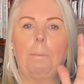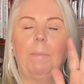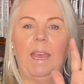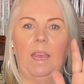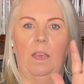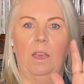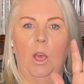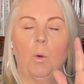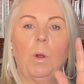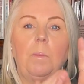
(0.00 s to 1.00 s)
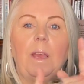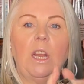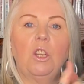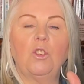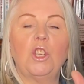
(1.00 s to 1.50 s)
Me. What am I going
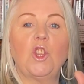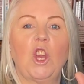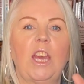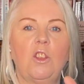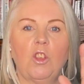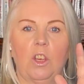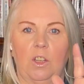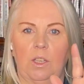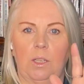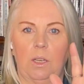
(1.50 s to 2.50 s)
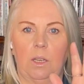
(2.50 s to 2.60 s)
to do to change it?